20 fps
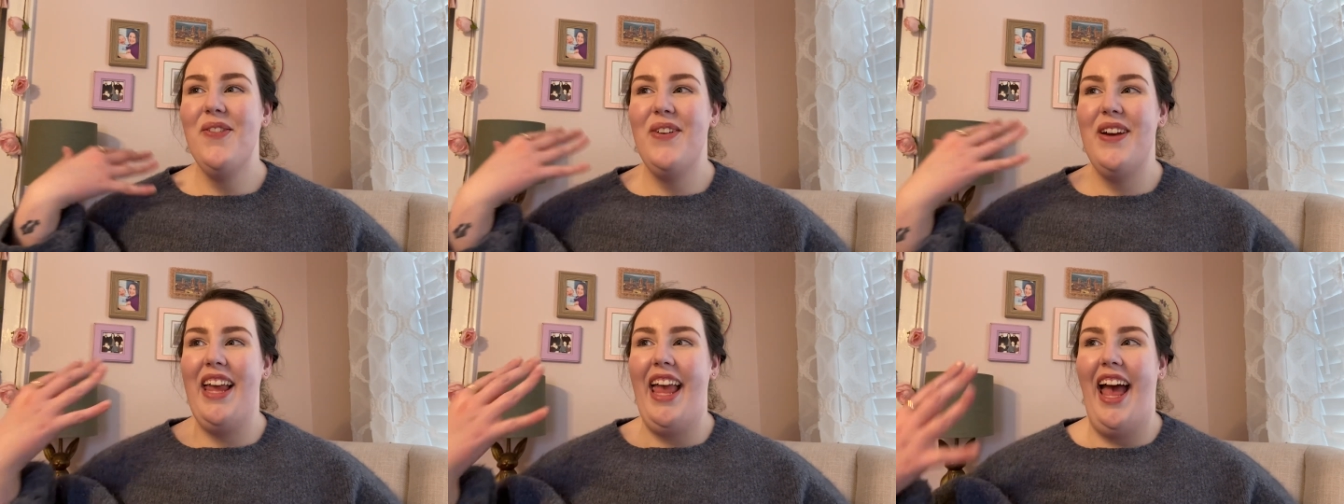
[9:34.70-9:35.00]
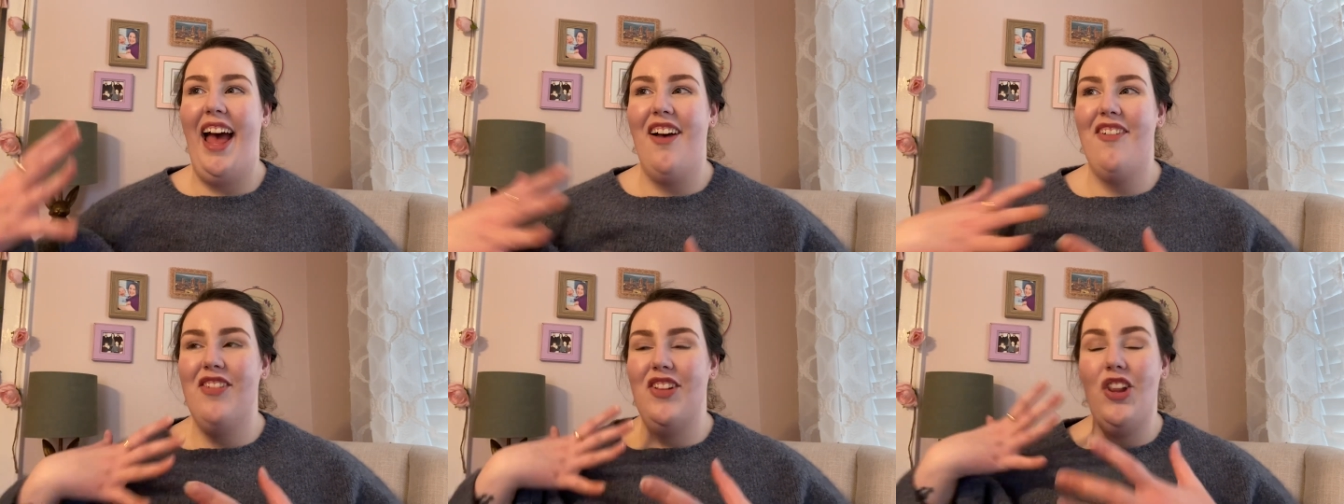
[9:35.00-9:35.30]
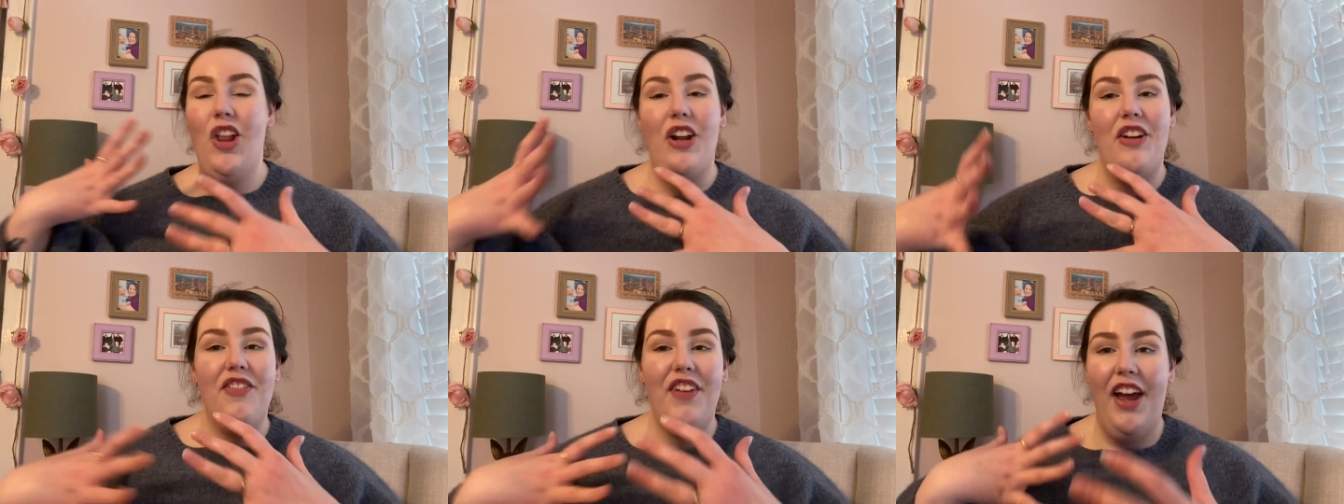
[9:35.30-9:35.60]
we have a
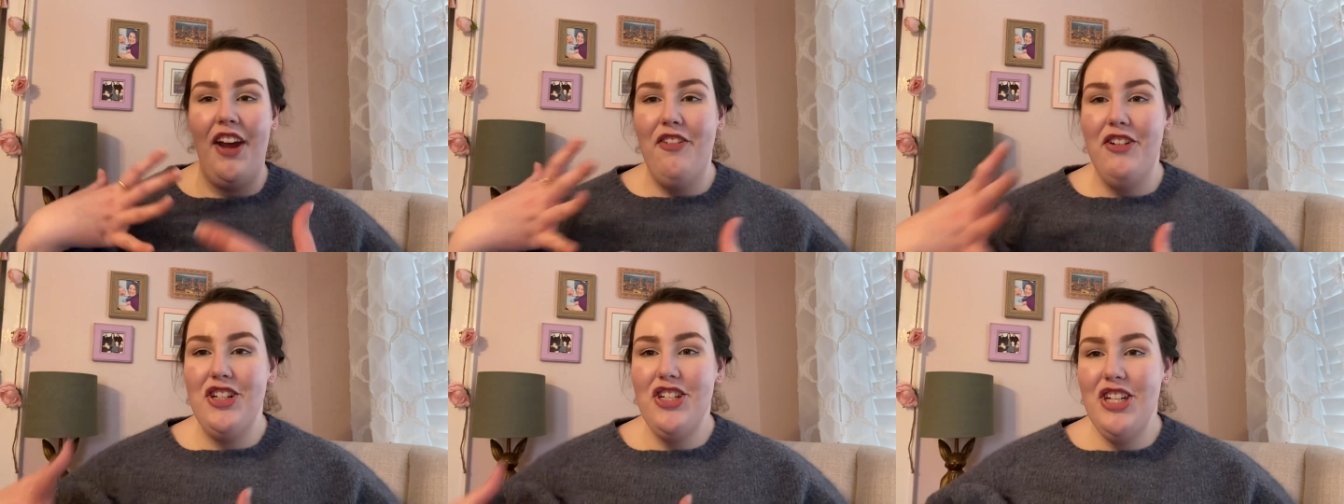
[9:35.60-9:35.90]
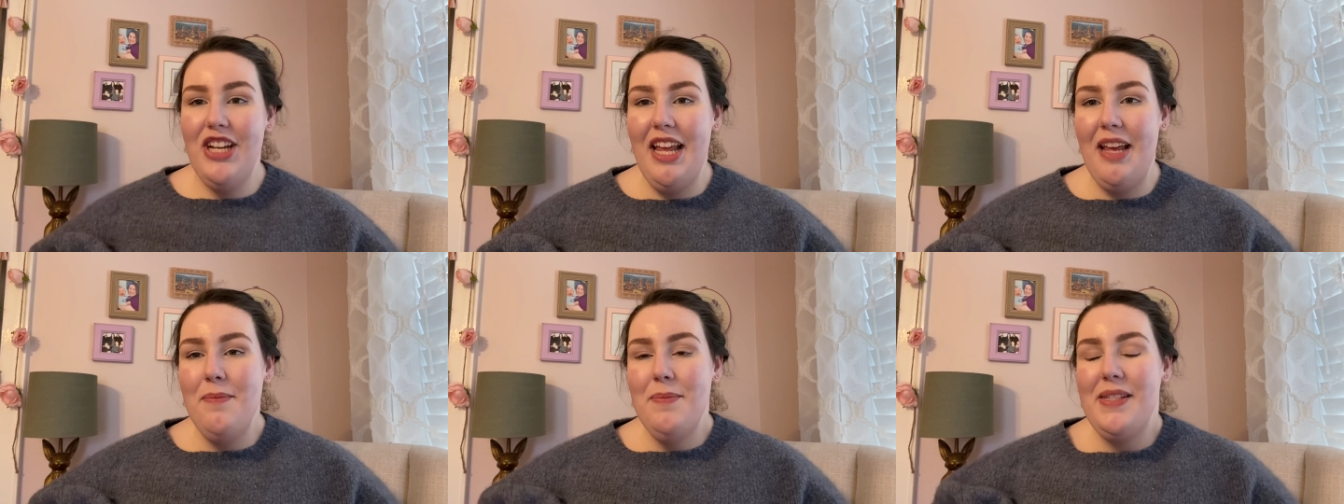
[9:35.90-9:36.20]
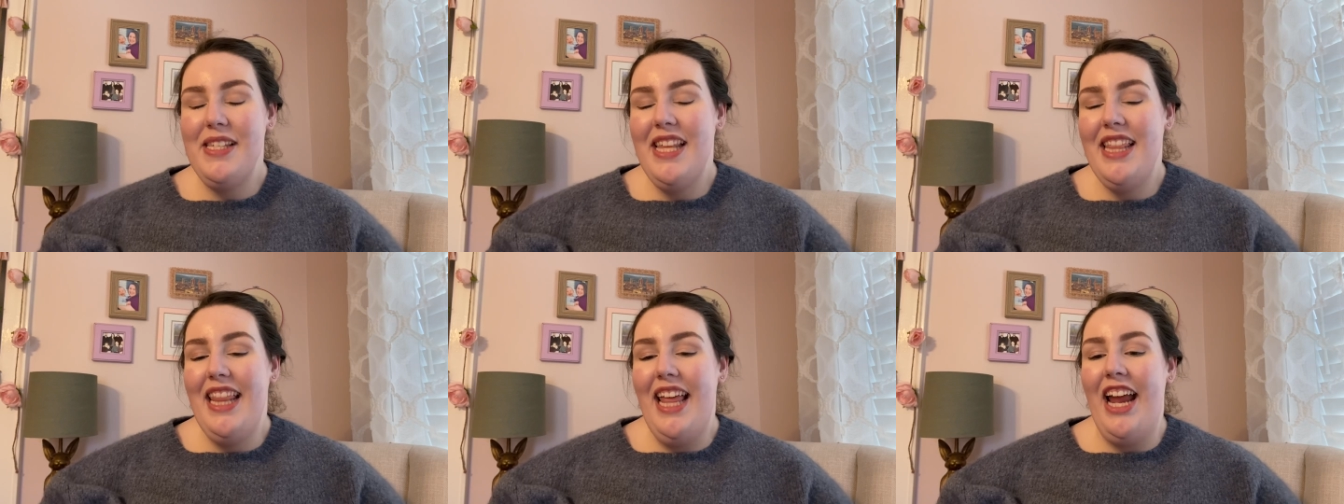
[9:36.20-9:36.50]
lot of Irish names
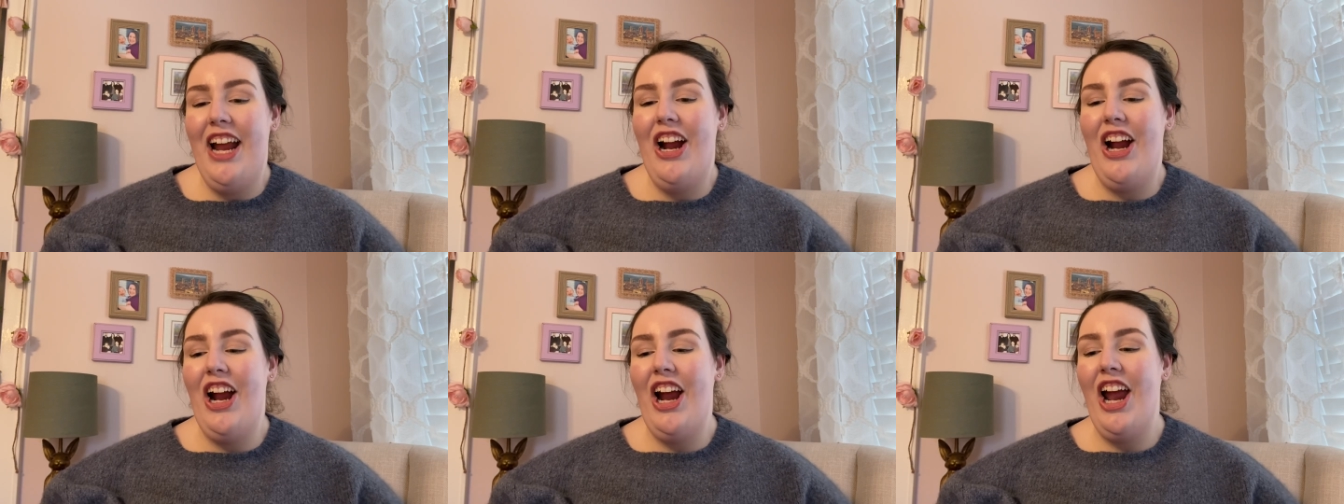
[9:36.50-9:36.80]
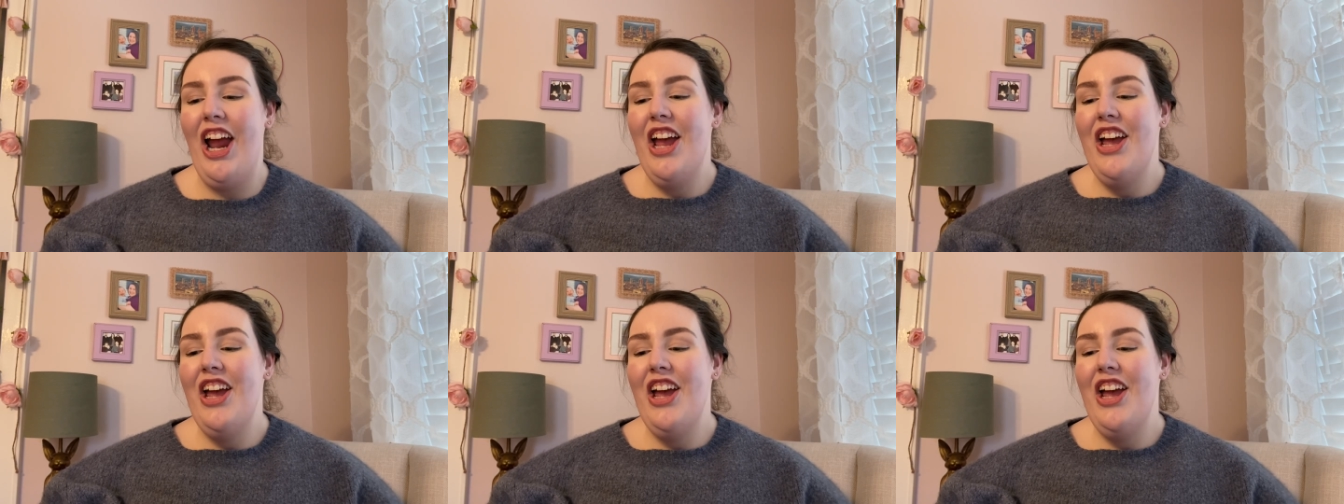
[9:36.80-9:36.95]
in there.